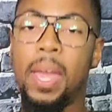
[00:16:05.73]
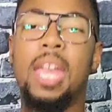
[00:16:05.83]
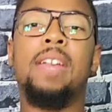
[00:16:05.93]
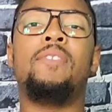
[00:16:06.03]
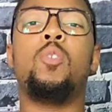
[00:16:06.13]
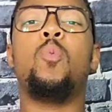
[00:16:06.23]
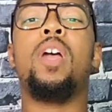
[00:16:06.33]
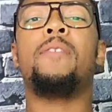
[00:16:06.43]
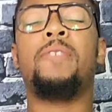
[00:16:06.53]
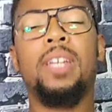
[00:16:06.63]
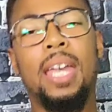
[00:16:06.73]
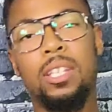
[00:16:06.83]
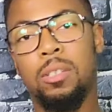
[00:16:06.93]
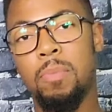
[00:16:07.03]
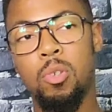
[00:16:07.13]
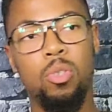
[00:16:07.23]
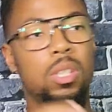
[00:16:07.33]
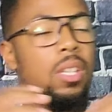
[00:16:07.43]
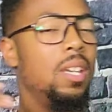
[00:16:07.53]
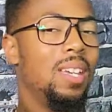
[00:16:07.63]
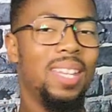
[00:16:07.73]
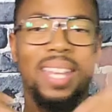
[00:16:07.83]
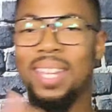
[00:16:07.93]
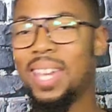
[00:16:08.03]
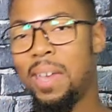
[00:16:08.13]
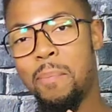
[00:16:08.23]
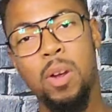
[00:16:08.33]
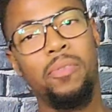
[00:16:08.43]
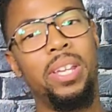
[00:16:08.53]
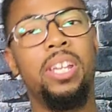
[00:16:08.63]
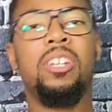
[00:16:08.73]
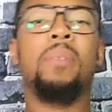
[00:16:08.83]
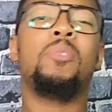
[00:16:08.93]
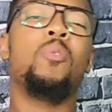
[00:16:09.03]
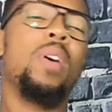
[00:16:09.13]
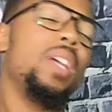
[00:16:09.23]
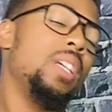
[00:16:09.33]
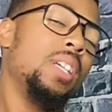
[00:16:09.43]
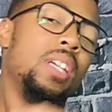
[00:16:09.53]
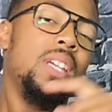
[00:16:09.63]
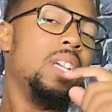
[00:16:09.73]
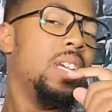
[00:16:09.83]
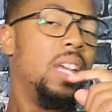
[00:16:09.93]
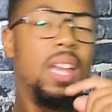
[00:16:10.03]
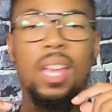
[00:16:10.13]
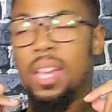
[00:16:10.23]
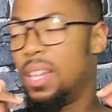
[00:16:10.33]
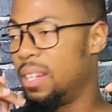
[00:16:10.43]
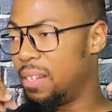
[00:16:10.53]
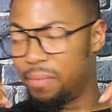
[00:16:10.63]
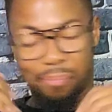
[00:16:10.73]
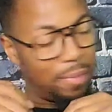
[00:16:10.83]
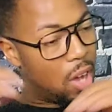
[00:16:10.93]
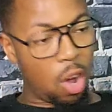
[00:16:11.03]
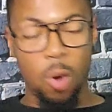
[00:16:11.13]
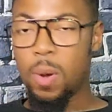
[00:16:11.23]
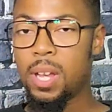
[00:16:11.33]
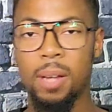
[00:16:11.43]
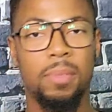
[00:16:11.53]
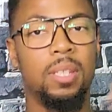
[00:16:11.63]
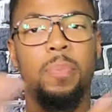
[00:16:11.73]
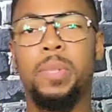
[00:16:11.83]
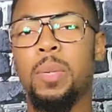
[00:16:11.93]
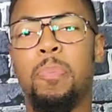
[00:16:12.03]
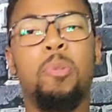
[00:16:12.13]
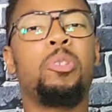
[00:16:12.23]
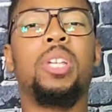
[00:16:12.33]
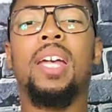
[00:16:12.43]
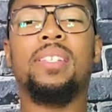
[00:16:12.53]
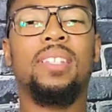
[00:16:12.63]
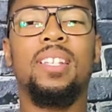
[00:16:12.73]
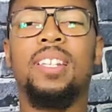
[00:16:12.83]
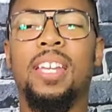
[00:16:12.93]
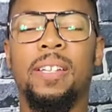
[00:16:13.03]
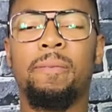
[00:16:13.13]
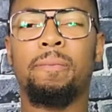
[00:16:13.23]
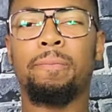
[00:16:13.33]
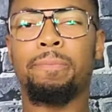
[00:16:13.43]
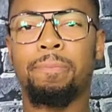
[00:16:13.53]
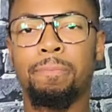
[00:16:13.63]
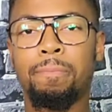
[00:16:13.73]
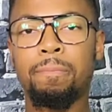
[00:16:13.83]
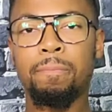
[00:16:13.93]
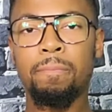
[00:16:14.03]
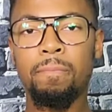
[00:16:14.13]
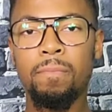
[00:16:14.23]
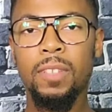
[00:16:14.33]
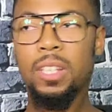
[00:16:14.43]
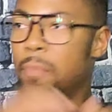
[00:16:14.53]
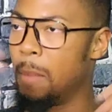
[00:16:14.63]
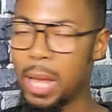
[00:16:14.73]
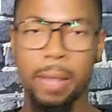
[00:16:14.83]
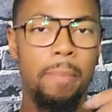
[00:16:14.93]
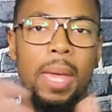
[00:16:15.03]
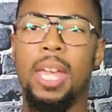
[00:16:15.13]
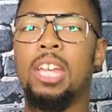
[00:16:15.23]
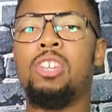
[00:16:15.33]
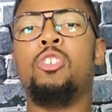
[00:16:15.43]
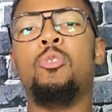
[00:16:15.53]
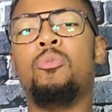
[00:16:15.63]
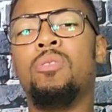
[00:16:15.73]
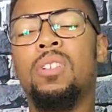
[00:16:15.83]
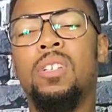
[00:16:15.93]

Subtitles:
pave the way for gangster music that gave birth to NWA and all the way up to Pooh Shiesty today. Moneybag Yo,